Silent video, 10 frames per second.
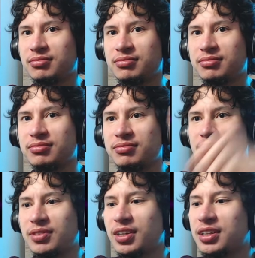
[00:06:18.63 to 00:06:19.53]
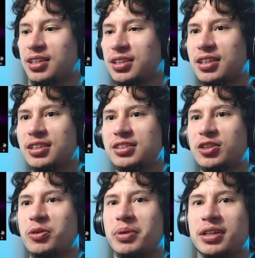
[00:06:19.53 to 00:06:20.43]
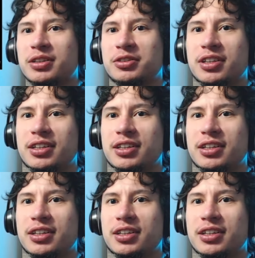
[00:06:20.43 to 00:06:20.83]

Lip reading: Sweet! Let's go back to that.